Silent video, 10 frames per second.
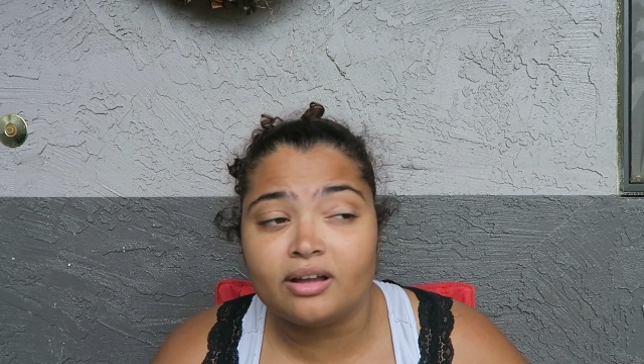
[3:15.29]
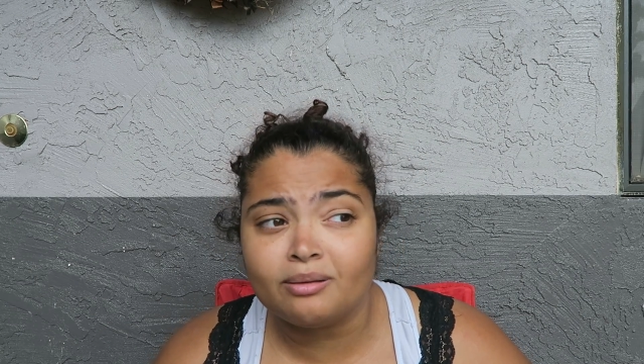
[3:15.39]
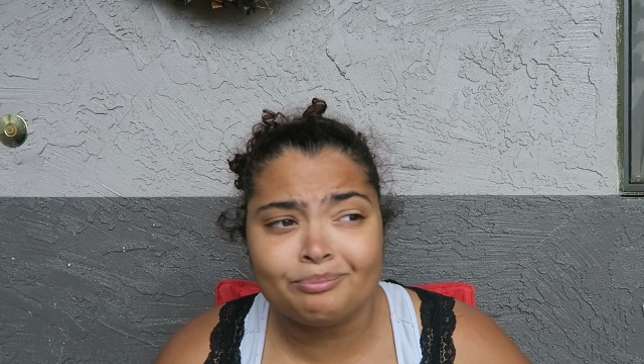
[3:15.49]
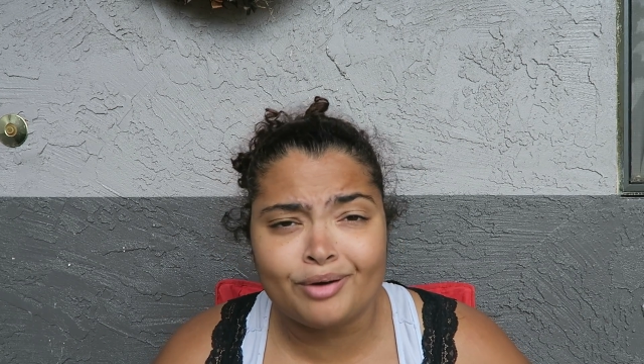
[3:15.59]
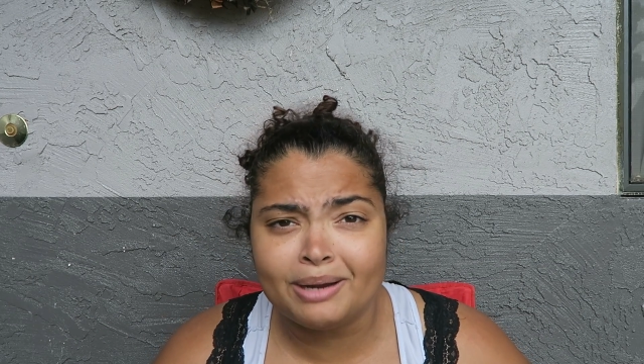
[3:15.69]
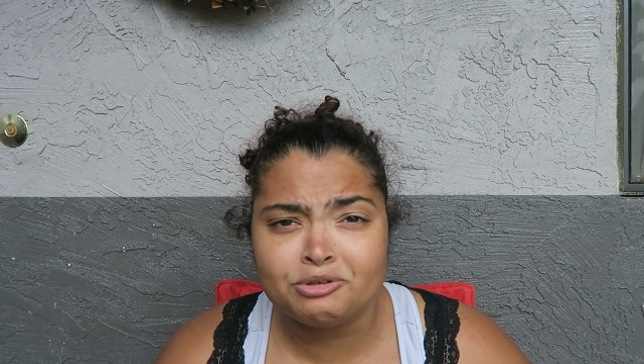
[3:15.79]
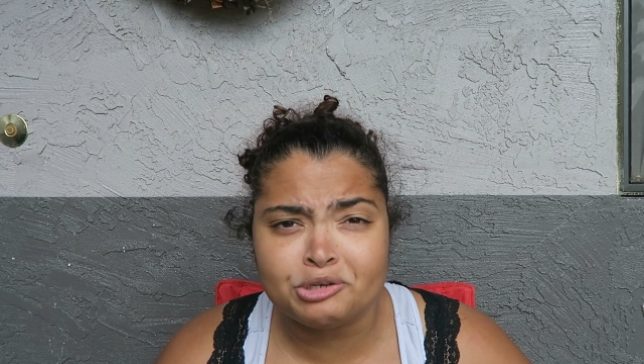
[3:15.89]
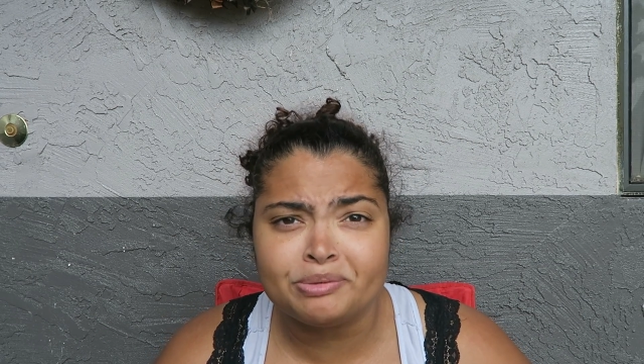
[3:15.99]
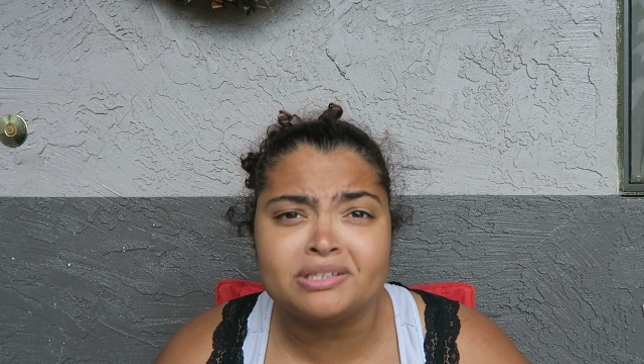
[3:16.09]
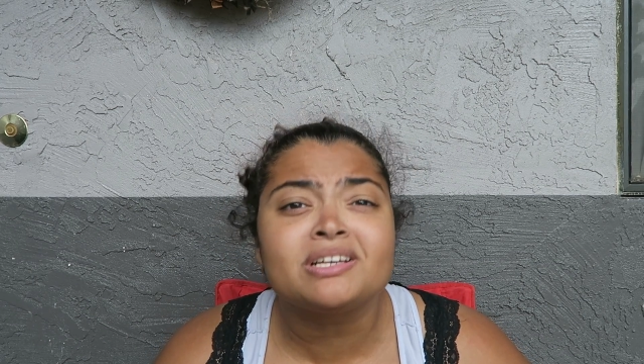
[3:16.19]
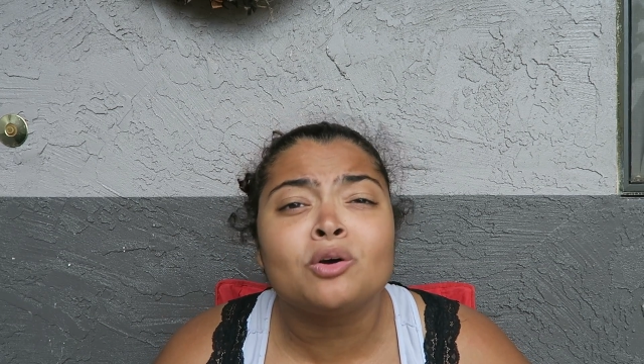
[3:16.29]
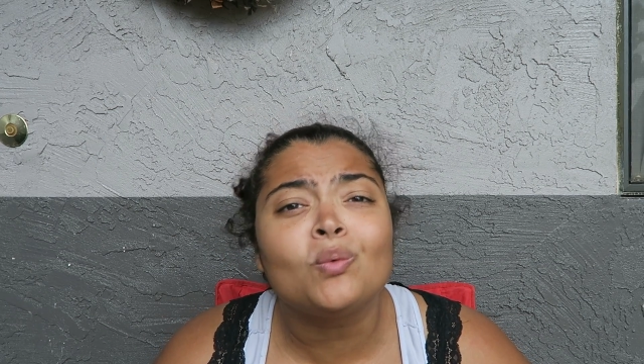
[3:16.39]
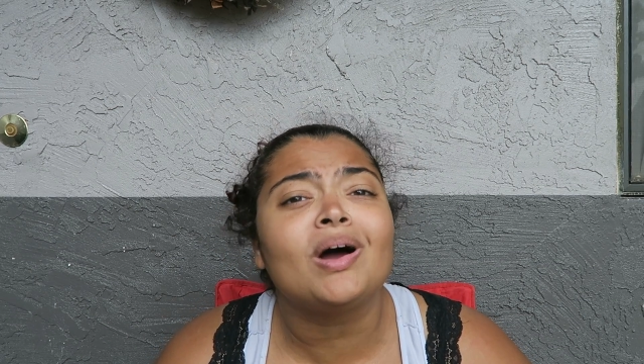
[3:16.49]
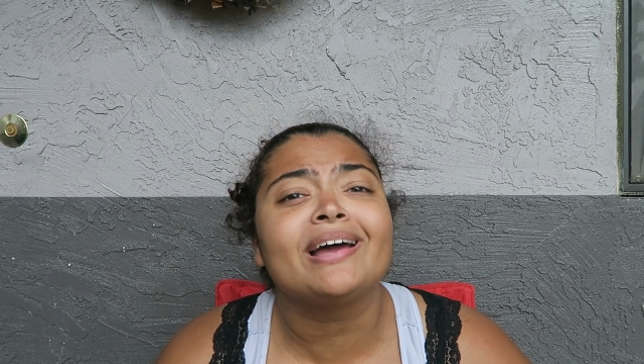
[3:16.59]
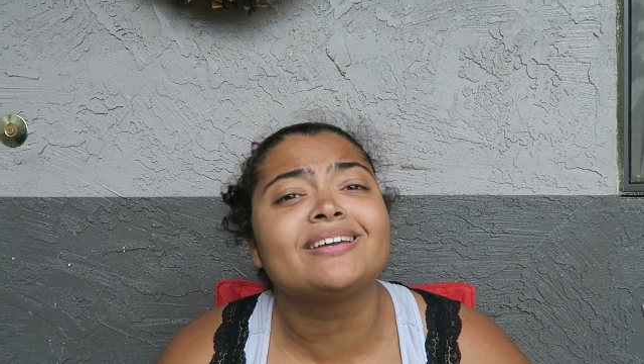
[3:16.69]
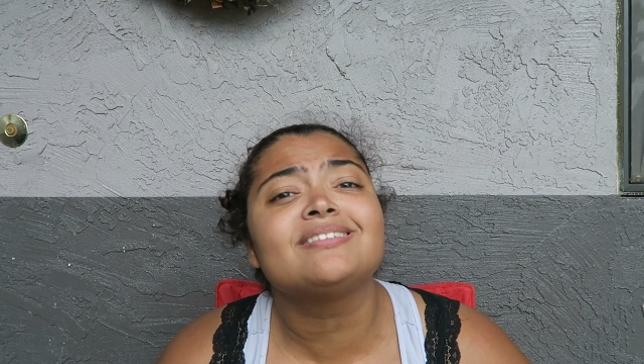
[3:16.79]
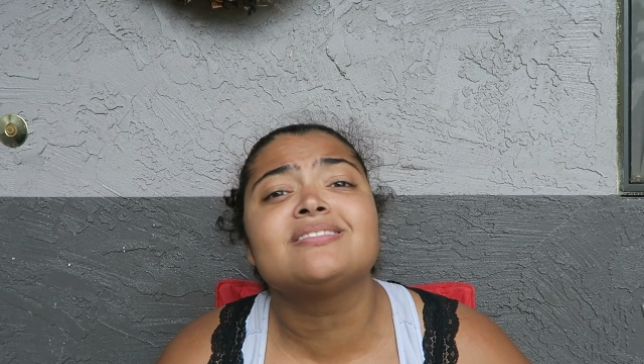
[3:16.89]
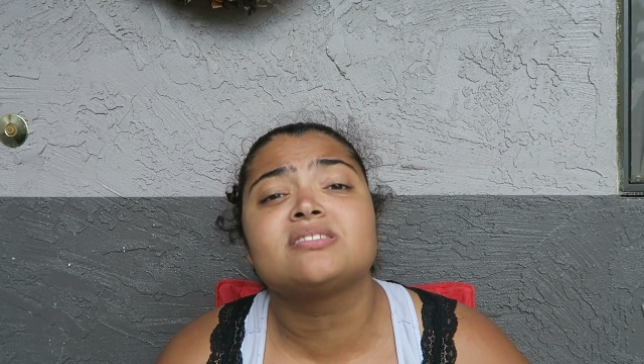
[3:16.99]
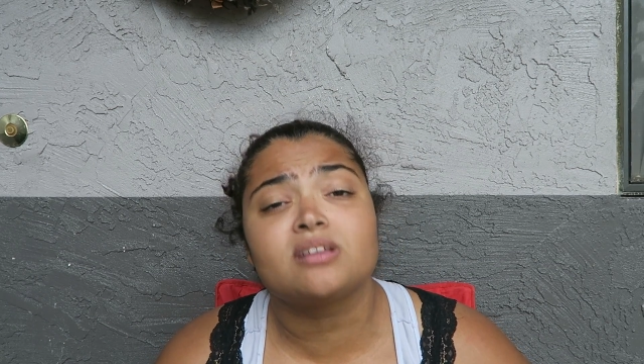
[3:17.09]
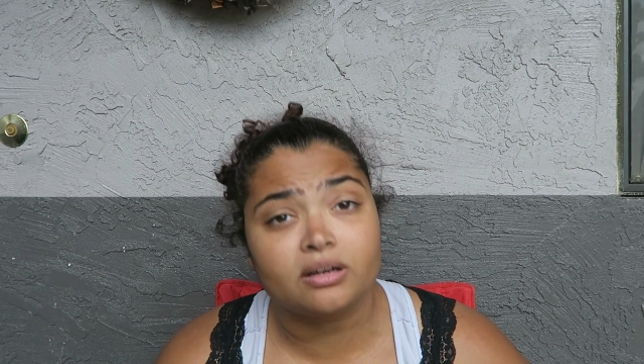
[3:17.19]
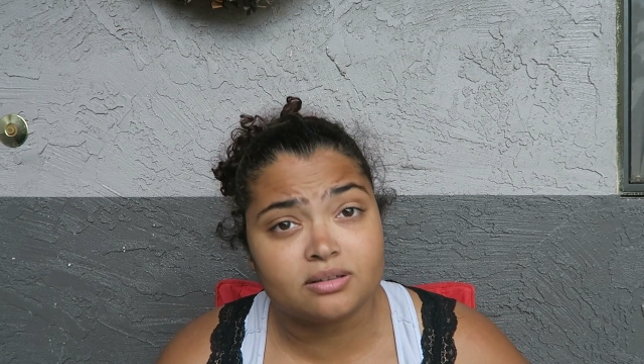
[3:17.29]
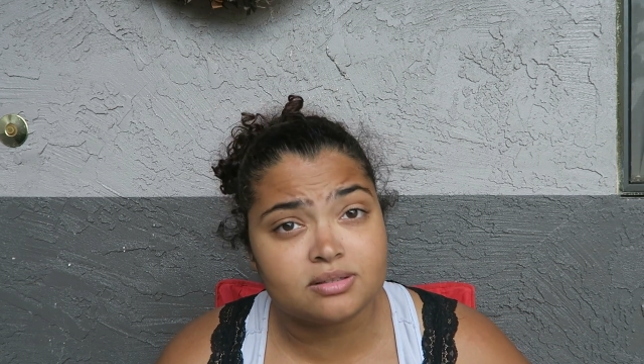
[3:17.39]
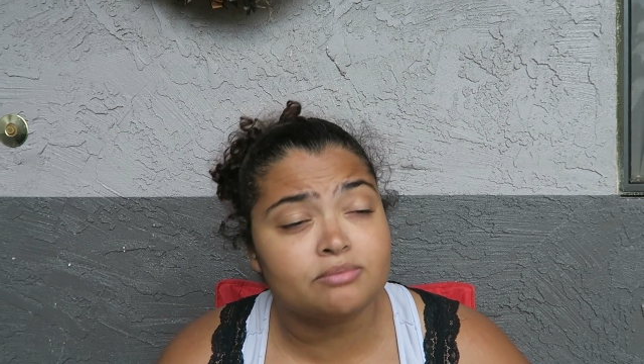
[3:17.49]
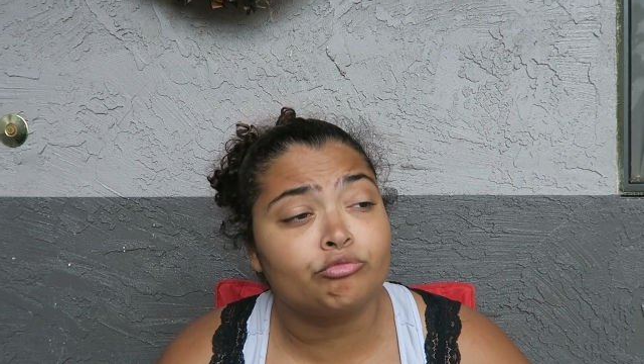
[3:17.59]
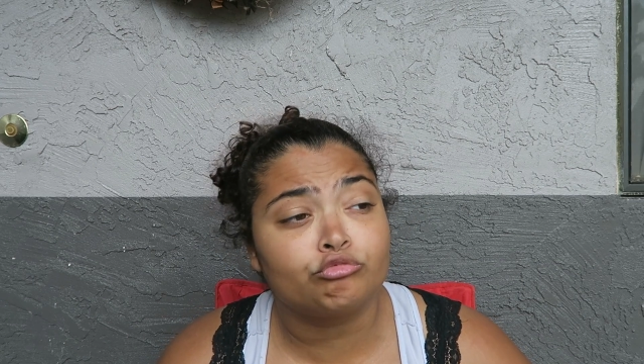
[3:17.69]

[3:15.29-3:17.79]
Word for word: Um, prime shipping to Hawaii sucks